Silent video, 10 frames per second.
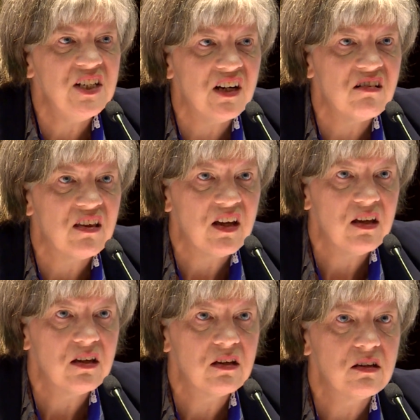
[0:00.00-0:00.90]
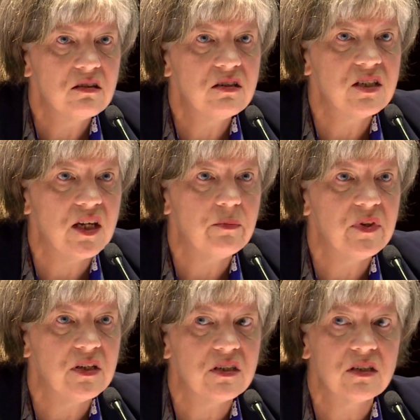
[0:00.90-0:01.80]
dare they skip
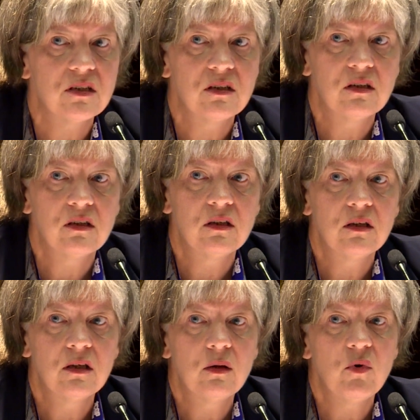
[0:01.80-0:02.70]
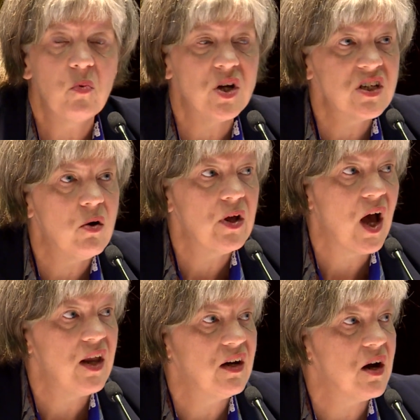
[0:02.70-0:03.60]
this? With what's going
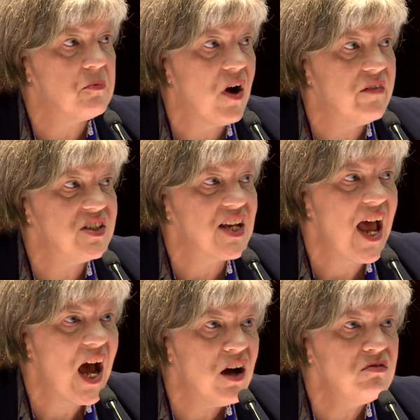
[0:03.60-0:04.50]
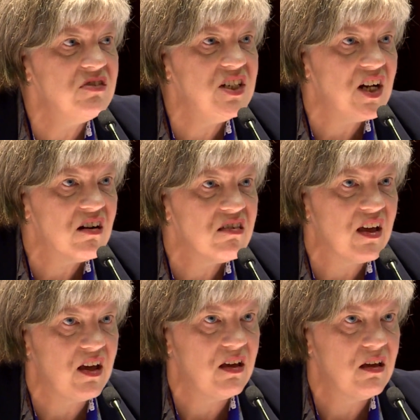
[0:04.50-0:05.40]
on in our province, how dare
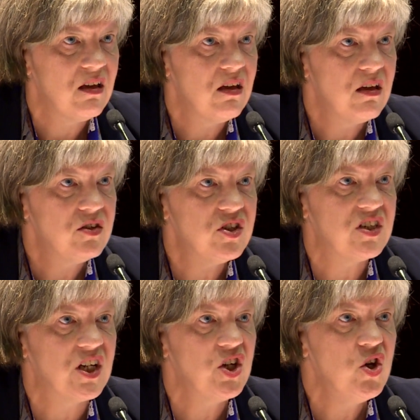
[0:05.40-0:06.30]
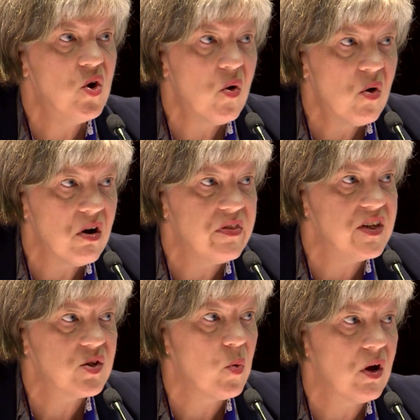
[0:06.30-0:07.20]
they just ignore
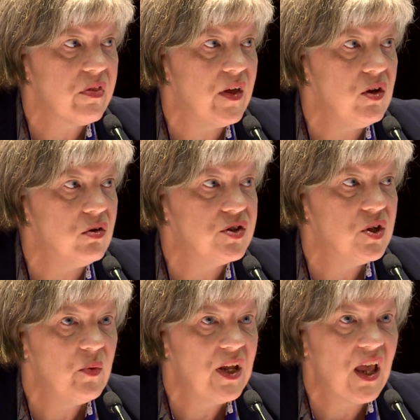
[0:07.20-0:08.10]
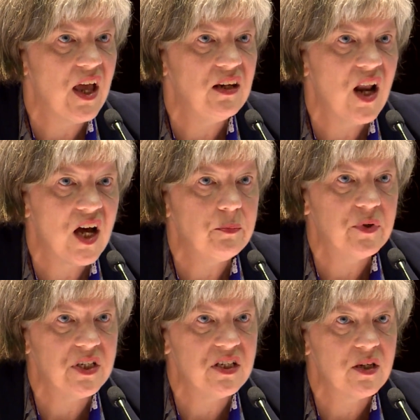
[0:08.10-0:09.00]
this work that you're doing and not
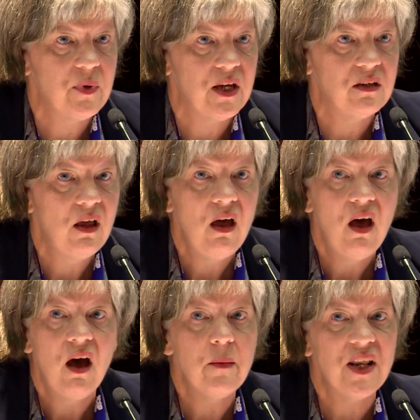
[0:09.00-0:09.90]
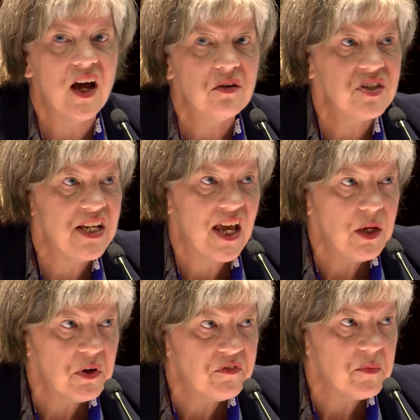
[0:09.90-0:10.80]
participate? I mean, I don't see
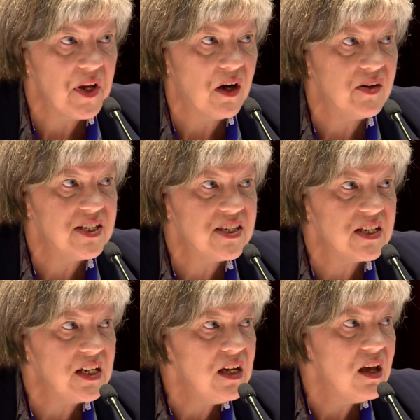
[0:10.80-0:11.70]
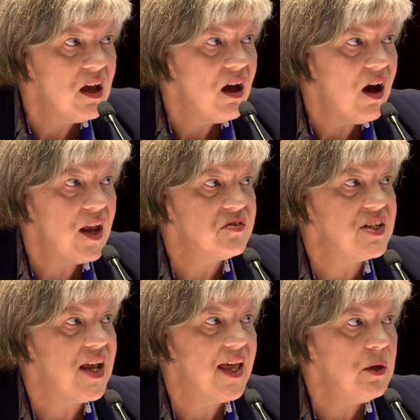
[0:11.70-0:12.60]
anyone from the RNC. I don't
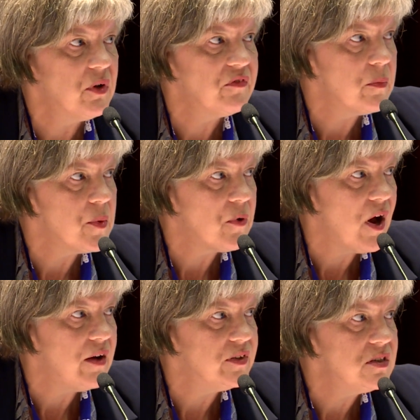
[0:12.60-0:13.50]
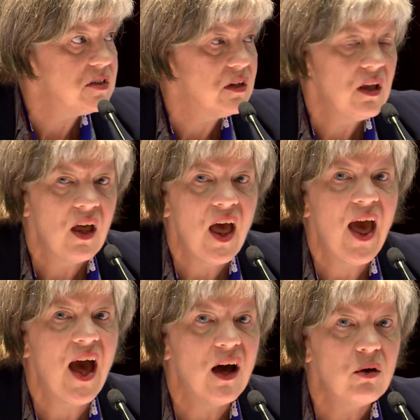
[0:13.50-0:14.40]
see anyone from the province.
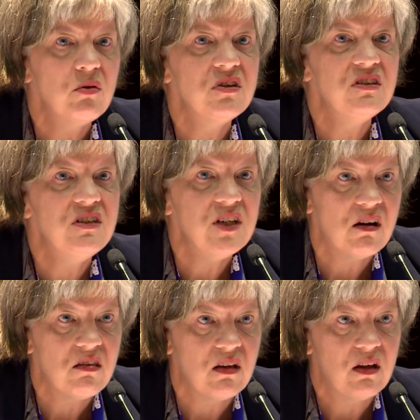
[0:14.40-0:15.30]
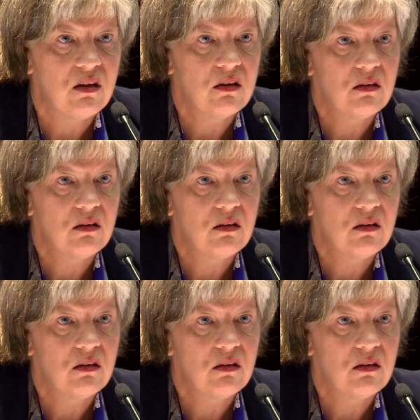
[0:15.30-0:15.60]
How dare they?